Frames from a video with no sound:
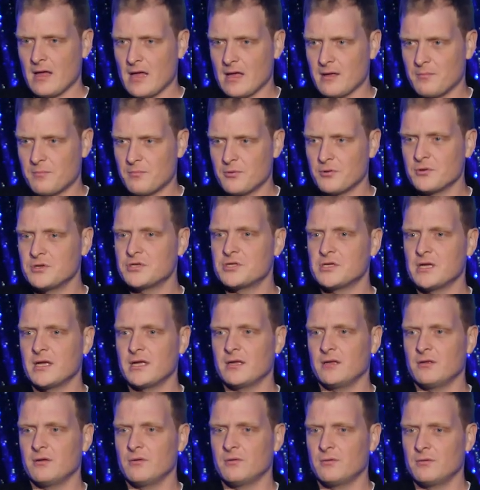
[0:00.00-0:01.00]

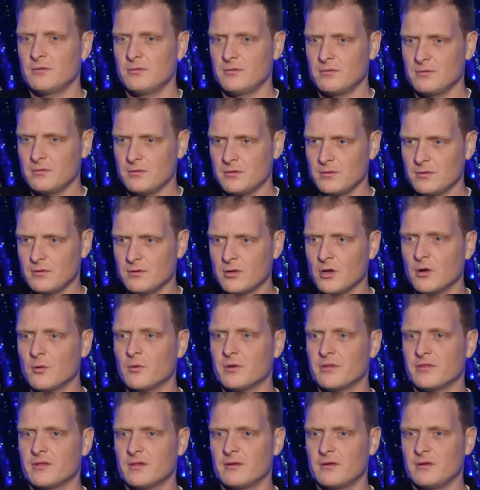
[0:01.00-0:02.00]
appreciate you. Go
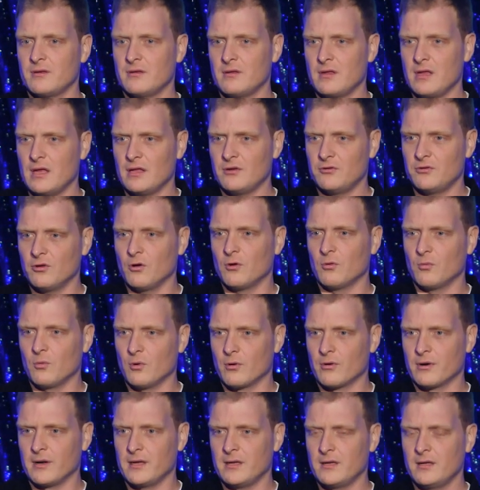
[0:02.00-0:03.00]
with it, and don't
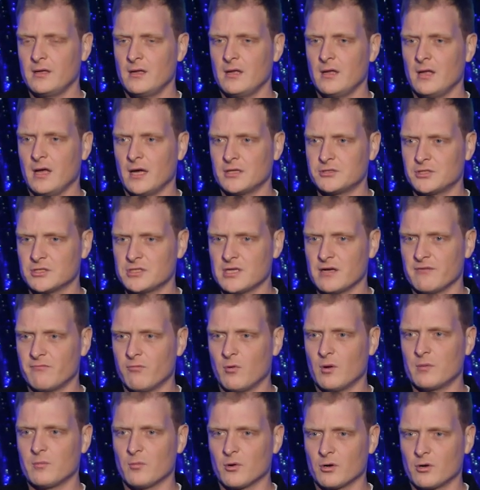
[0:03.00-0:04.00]
worry. I just have
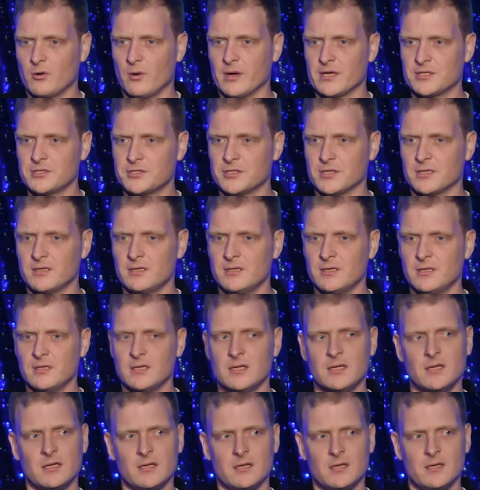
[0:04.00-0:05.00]
one more question.
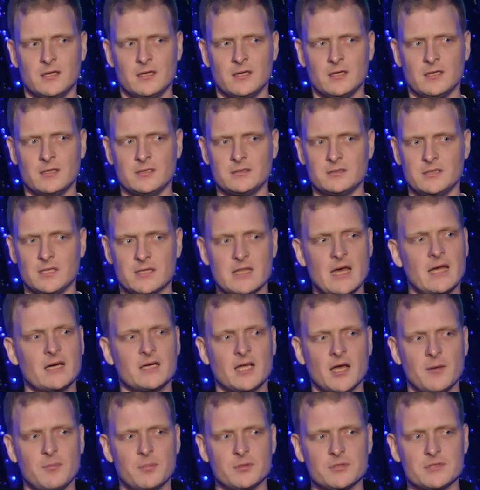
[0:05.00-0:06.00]
Did that
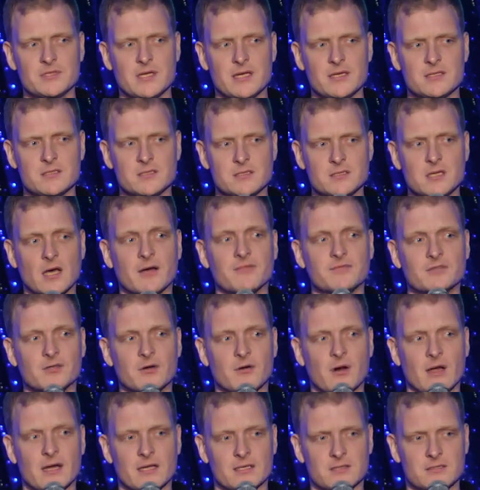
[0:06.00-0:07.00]
couple say stuffed
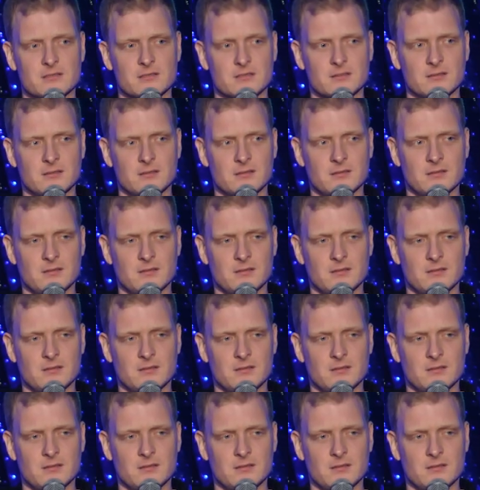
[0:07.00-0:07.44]
crust?